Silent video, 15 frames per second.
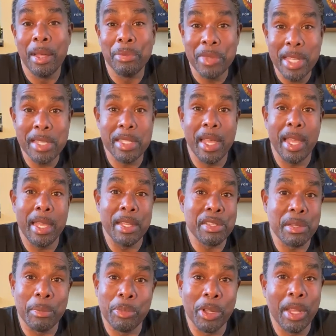These
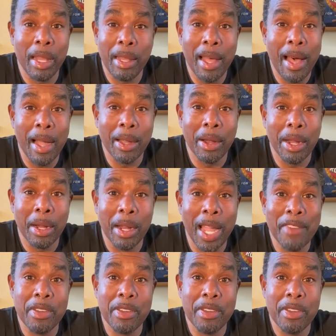days, Brooklyn Lager,